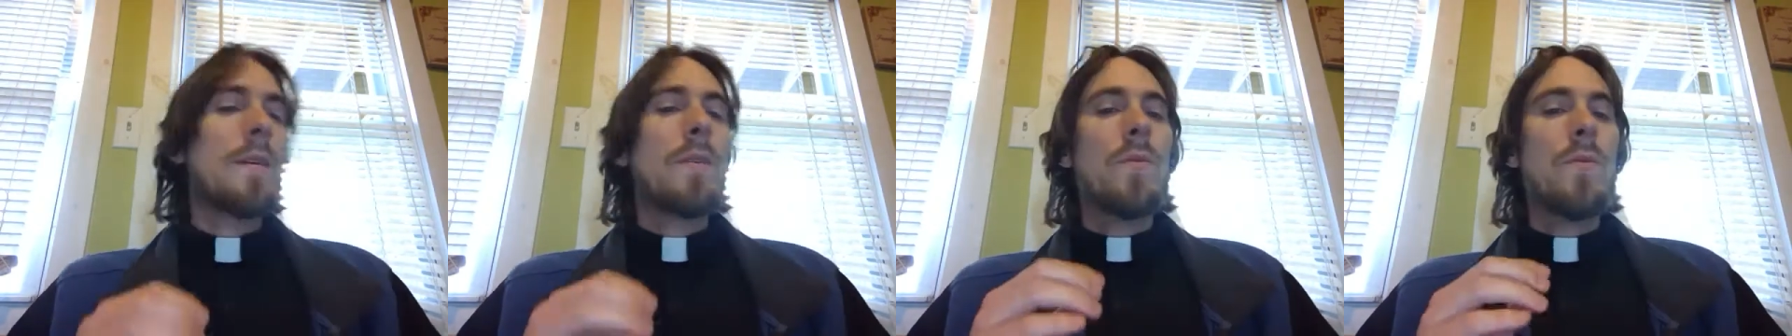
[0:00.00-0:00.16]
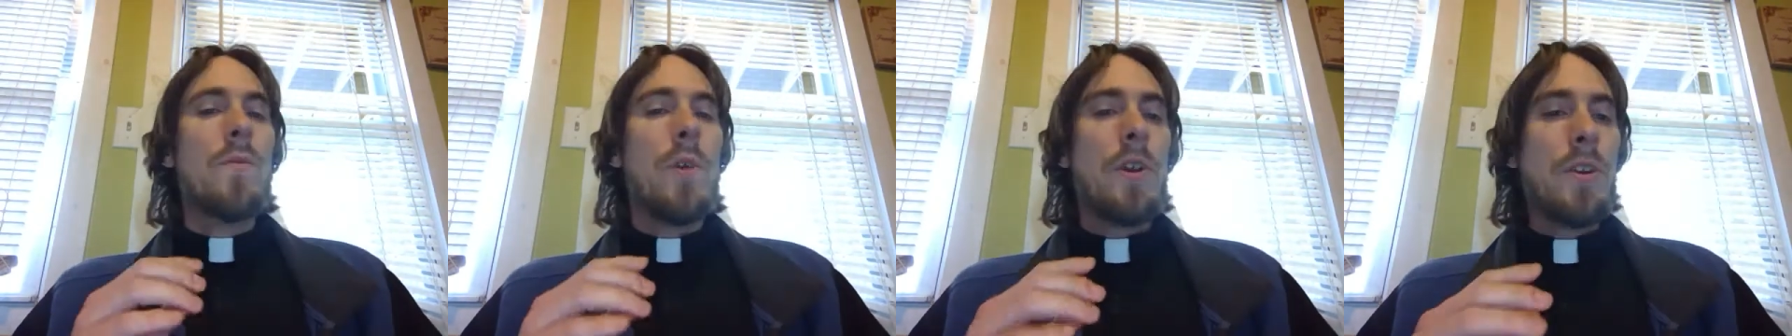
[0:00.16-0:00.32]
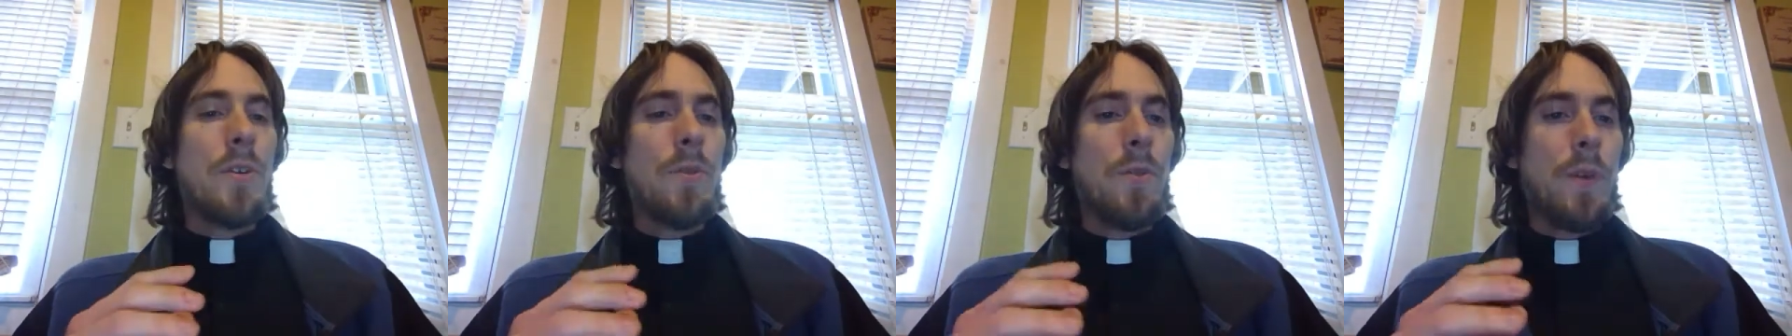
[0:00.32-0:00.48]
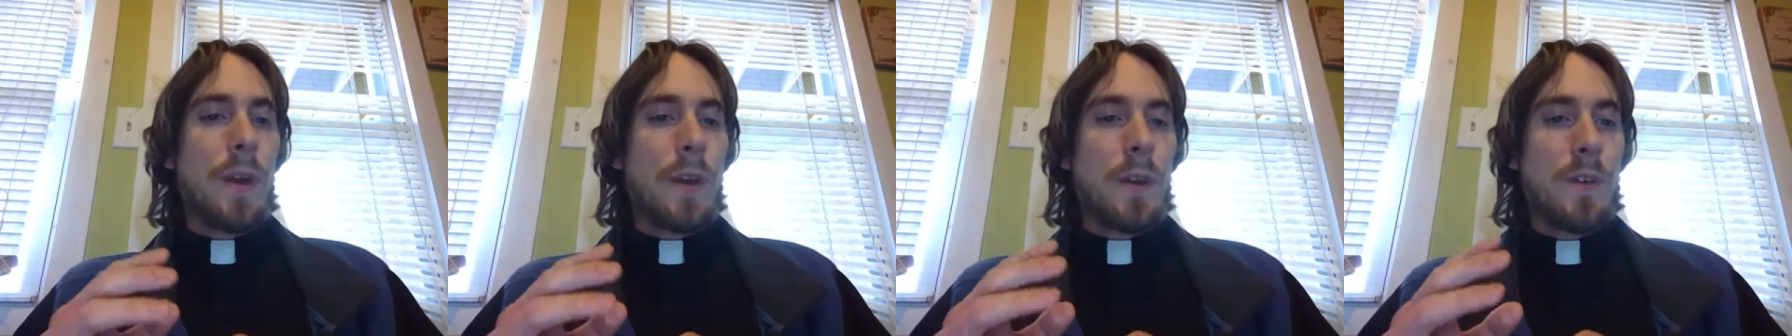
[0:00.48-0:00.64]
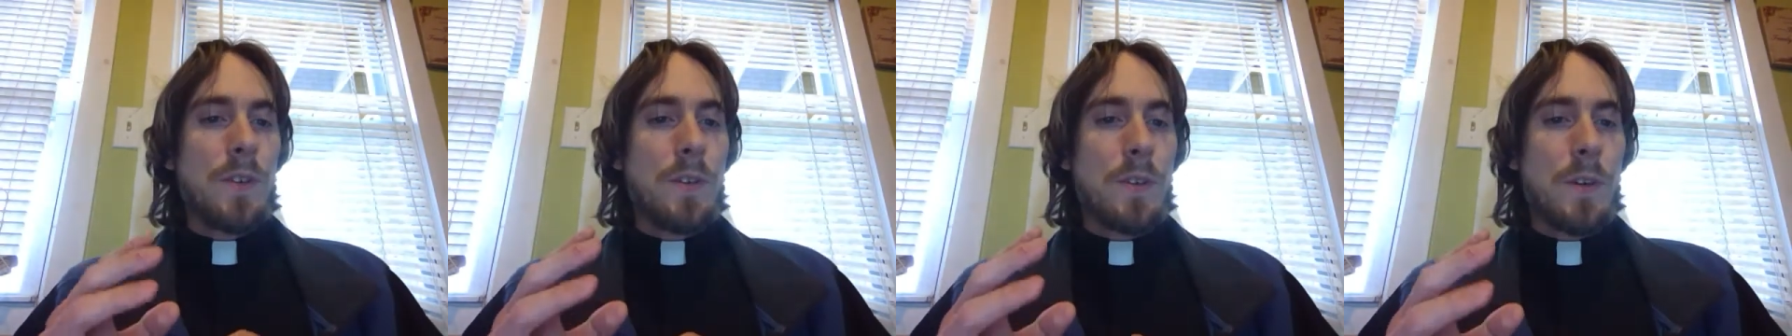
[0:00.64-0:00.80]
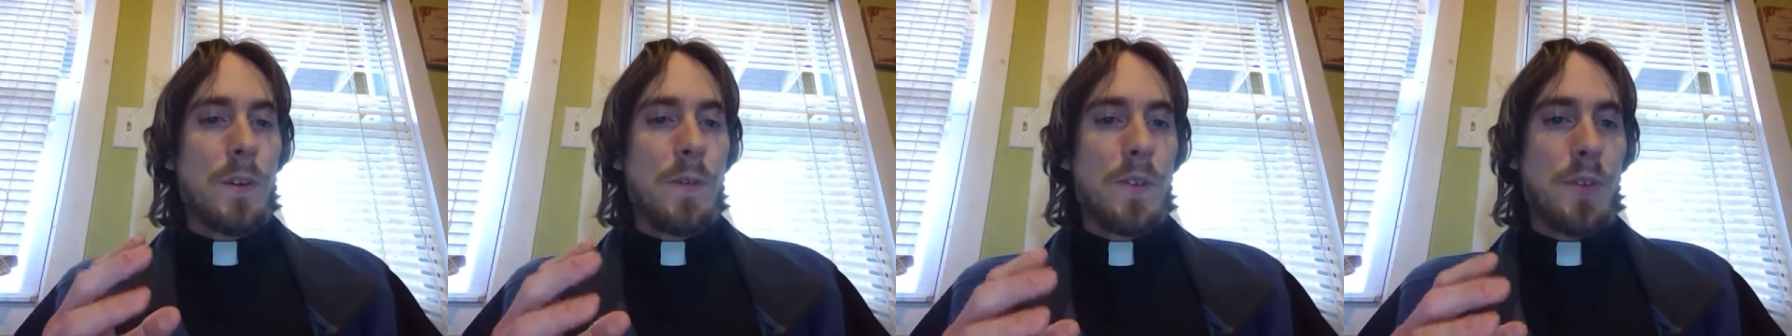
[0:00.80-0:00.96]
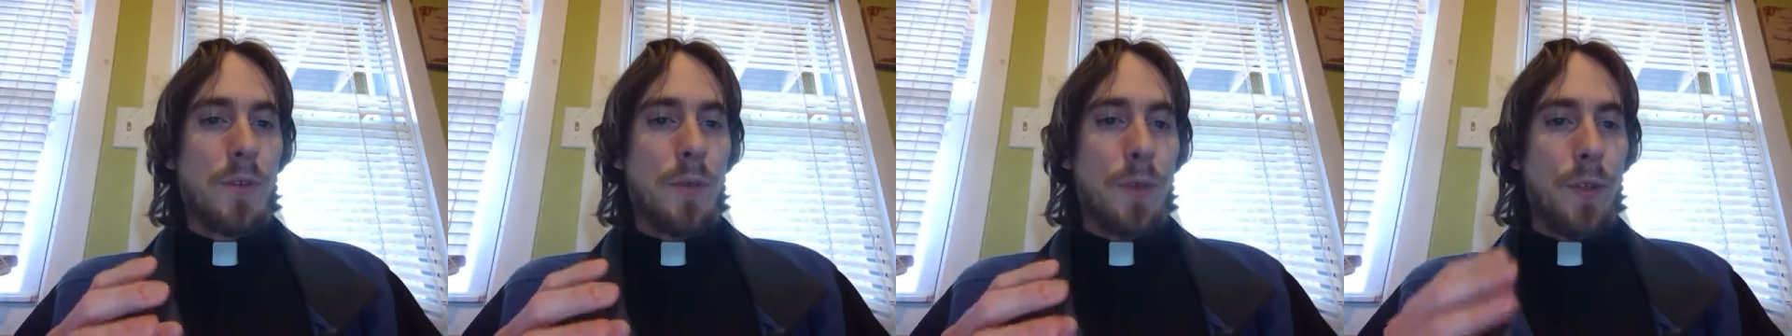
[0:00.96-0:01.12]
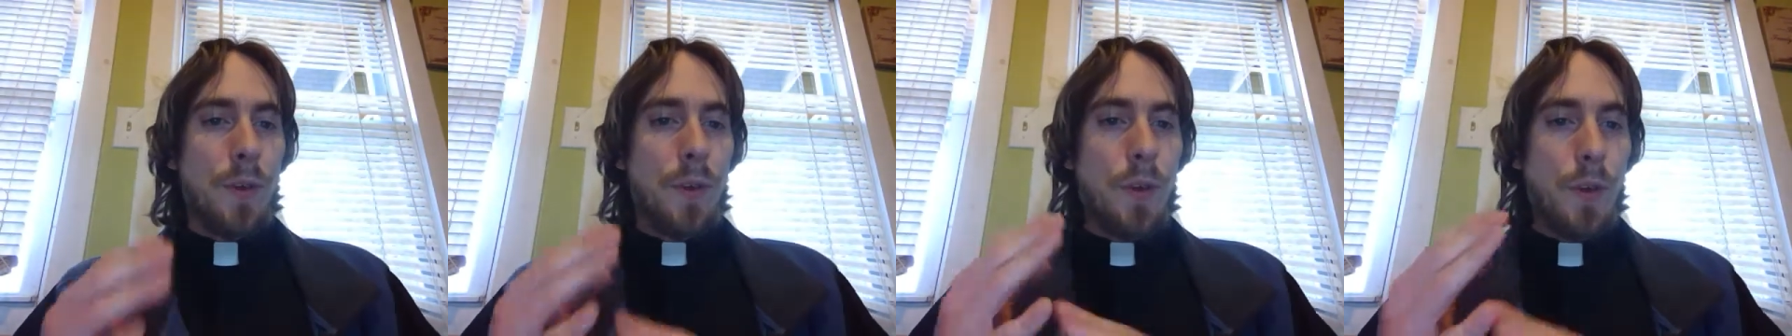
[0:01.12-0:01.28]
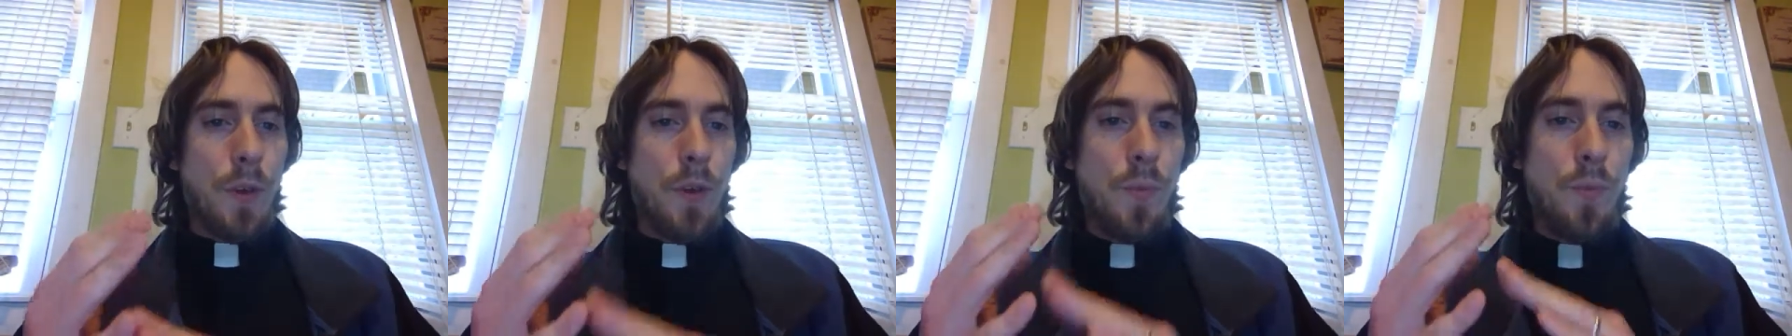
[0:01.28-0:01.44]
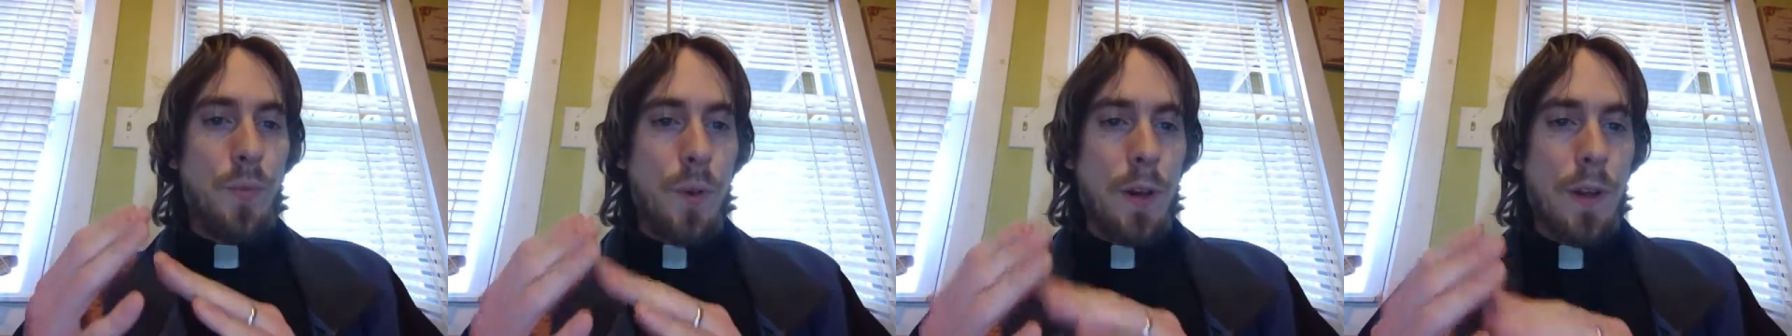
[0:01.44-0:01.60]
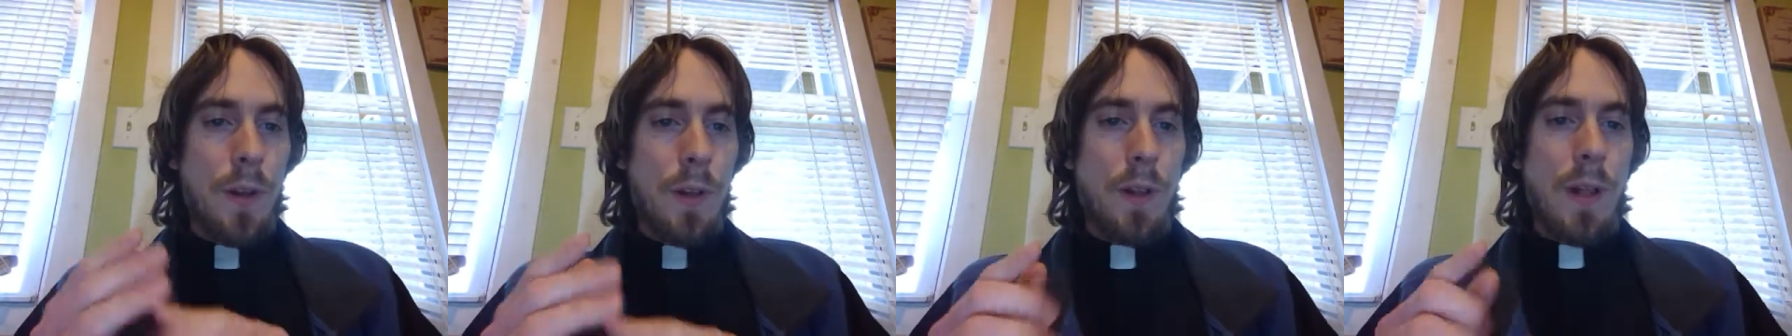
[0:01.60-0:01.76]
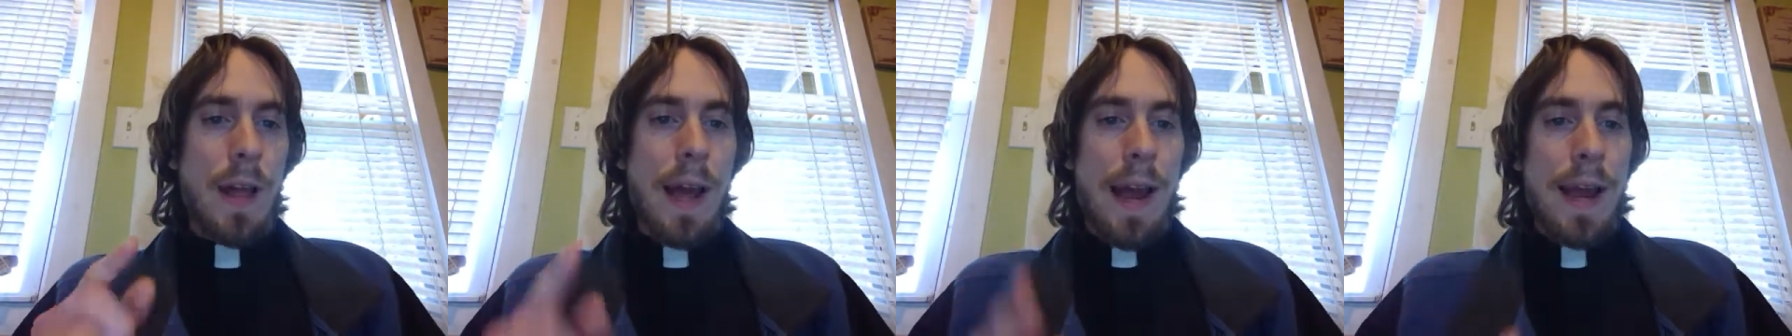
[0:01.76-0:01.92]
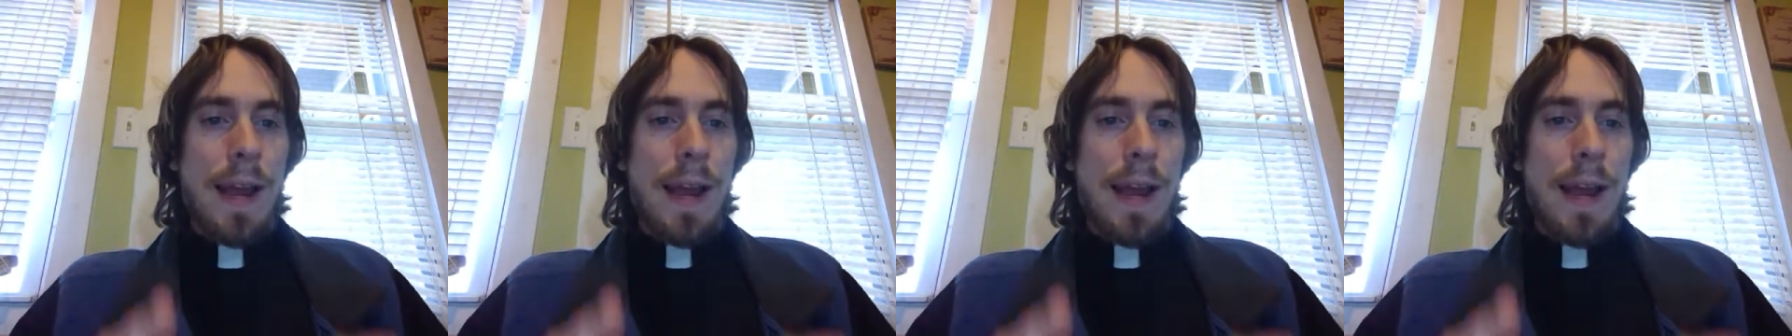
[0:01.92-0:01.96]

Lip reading: rendering service with a good will